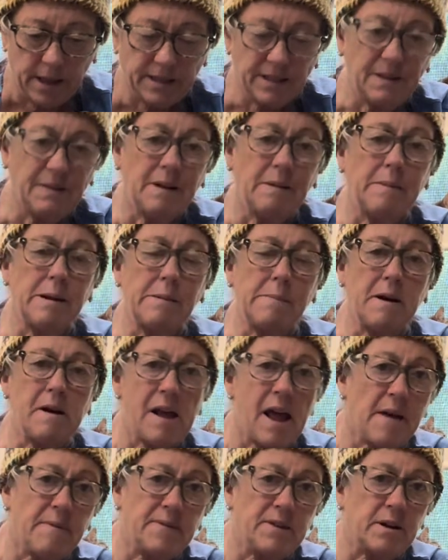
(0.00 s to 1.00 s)
See what I mean about
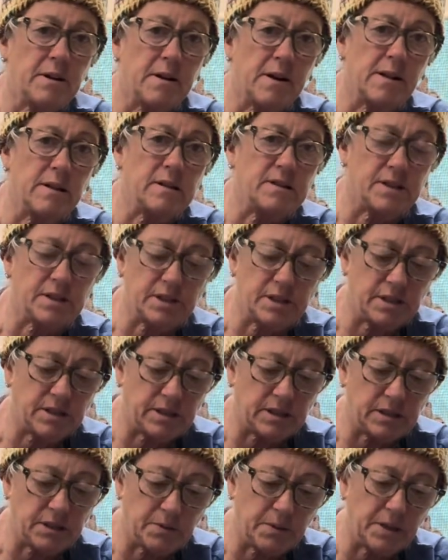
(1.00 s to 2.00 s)
having the colors?
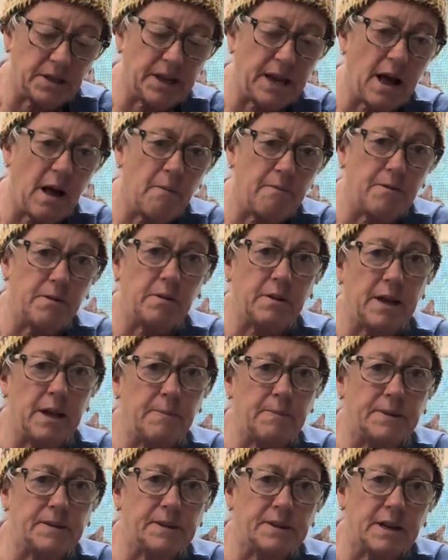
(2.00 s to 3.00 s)
It's really helpful
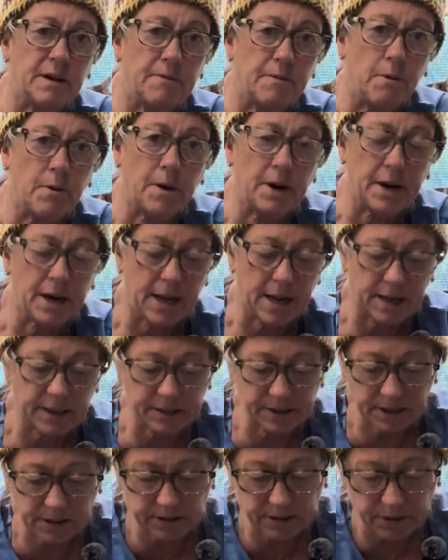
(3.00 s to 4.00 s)
keeping stuff
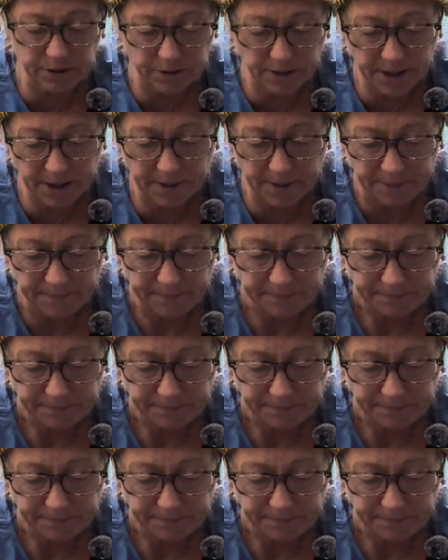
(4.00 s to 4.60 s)
organized on trail.